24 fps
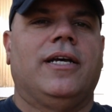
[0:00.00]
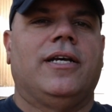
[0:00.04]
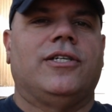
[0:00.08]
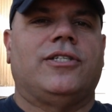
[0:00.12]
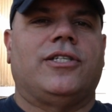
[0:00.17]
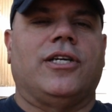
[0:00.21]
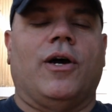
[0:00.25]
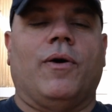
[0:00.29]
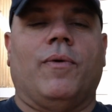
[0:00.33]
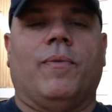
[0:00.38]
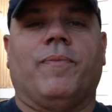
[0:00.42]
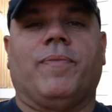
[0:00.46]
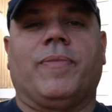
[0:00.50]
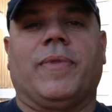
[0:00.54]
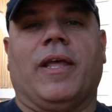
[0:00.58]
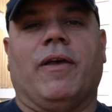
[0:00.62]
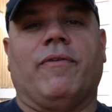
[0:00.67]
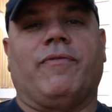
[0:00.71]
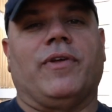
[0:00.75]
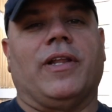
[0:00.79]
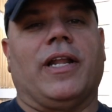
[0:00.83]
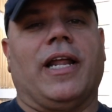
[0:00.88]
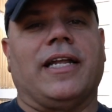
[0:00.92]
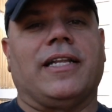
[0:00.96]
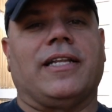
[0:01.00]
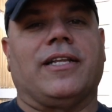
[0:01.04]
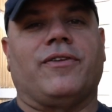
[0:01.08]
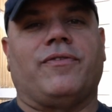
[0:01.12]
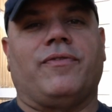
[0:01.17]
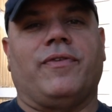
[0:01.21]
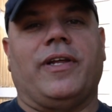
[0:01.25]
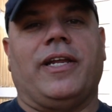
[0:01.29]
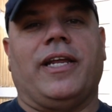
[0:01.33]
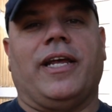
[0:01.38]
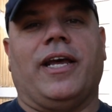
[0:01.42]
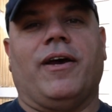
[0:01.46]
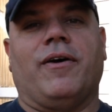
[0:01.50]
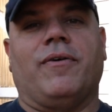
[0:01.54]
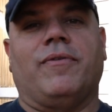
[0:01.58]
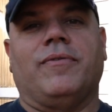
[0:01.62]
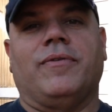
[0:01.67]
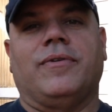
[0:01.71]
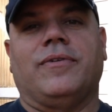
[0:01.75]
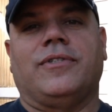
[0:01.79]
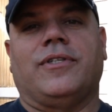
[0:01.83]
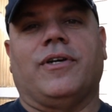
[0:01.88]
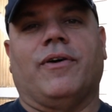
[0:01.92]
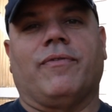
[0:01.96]
So if you like this video,
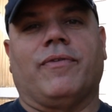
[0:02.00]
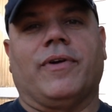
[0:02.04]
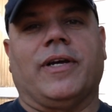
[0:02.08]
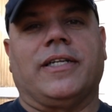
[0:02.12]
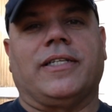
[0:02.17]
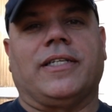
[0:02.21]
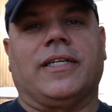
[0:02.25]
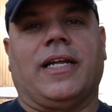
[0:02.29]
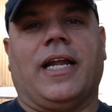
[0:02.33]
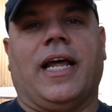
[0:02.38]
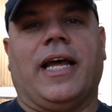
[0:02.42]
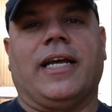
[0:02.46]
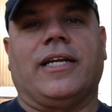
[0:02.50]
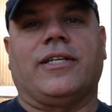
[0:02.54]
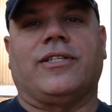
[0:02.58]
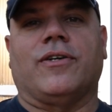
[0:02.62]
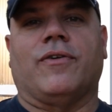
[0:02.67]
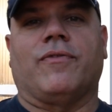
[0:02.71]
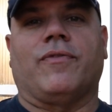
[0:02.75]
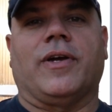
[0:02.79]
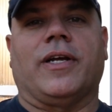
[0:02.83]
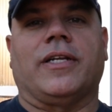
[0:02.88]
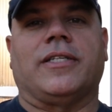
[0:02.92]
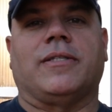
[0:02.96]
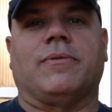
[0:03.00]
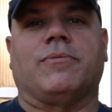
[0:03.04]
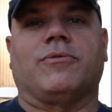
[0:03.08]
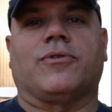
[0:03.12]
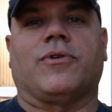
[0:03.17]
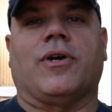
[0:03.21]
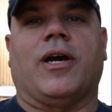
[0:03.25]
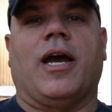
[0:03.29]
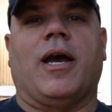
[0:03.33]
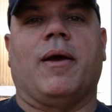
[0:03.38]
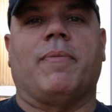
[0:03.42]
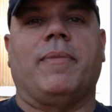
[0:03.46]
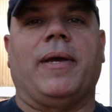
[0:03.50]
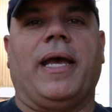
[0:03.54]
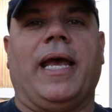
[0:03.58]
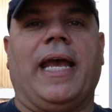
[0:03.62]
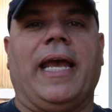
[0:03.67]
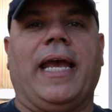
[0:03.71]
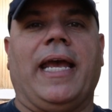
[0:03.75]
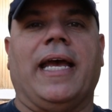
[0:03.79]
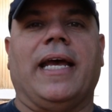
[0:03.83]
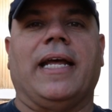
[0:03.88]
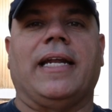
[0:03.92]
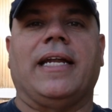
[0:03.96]
don't forget to like, don't forget to subscribe,
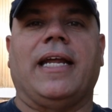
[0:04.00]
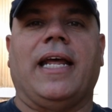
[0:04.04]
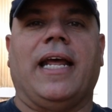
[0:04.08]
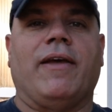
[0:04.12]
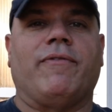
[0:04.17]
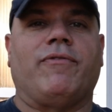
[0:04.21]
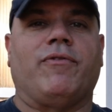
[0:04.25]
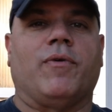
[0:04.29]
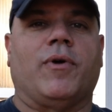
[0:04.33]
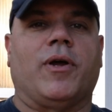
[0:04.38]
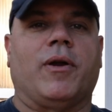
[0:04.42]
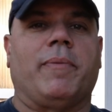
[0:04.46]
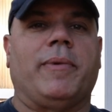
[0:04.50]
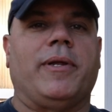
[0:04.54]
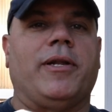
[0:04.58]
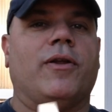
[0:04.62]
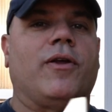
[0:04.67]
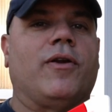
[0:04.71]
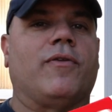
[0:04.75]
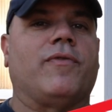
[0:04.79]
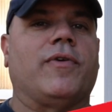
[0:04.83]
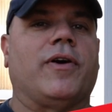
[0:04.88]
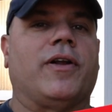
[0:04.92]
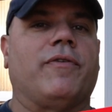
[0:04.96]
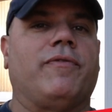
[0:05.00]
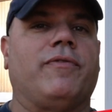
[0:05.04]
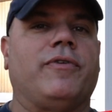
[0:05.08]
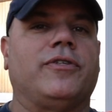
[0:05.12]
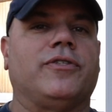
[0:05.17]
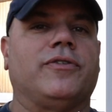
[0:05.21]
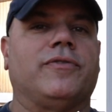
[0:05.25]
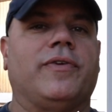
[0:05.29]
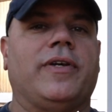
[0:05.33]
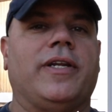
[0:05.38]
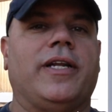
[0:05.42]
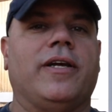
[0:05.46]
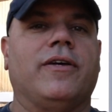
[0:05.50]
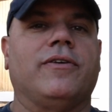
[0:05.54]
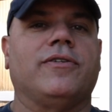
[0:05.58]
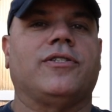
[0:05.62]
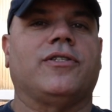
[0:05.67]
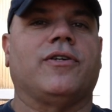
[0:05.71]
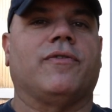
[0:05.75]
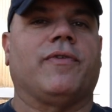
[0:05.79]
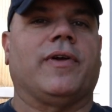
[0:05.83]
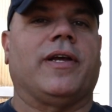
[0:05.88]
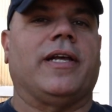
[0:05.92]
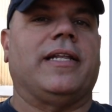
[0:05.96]
and if you want to be notified of future videos,
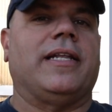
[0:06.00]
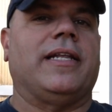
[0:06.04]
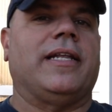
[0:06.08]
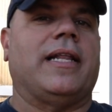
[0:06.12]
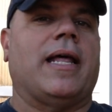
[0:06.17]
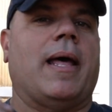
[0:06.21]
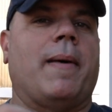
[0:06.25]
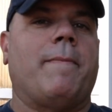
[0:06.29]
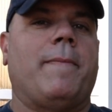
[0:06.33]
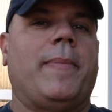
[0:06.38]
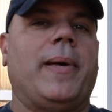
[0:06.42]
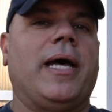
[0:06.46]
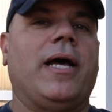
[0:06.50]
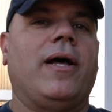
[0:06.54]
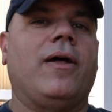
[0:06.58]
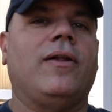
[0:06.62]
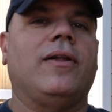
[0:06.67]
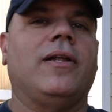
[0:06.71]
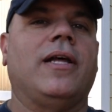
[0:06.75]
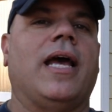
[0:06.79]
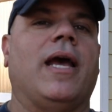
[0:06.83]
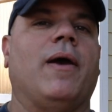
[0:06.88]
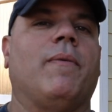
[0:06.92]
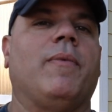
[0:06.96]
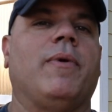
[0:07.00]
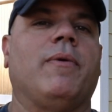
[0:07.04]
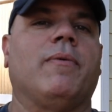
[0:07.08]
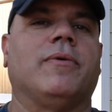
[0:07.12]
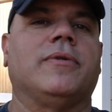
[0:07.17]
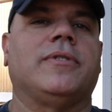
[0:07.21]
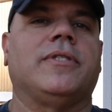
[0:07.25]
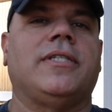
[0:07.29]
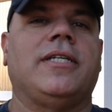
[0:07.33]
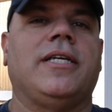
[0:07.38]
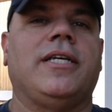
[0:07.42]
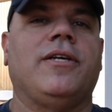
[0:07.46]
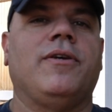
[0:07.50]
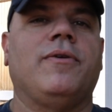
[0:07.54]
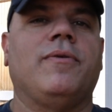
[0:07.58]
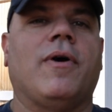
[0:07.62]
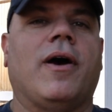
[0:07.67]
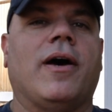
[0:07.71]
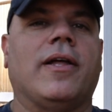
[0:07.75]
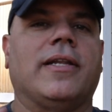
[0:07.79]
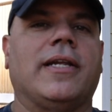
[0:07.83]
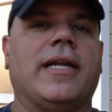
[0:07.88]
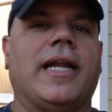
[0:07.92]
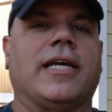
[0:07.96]
don't forget to hit that bell, and we will see you
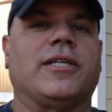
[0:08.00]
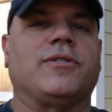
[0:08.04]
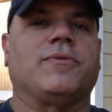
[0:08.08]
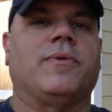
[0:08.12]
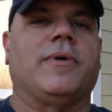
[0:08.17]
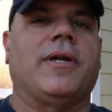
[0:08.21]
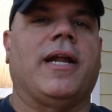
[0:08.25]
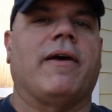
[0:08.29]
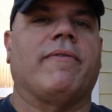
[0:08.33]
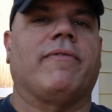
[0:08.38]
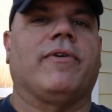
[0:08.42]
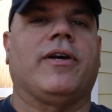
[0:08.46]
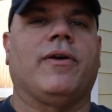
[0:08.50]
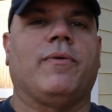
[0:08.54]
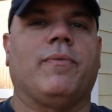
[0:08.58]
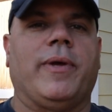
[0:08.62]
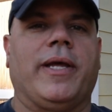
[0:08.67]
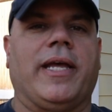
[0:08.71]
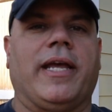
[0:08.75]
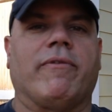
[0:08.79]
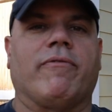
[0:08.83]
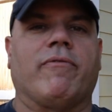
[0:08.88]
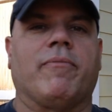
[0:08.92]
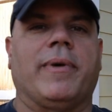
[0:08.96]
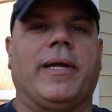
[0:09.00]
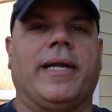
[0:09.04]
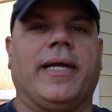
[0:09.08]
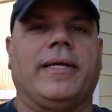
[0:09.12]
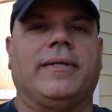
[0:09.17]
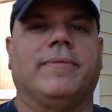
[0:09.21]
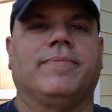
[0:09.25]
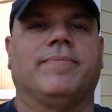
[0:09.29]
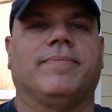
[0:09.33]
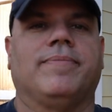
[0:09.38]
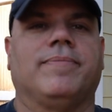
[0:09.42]
on the next one. Have a good week, everybody.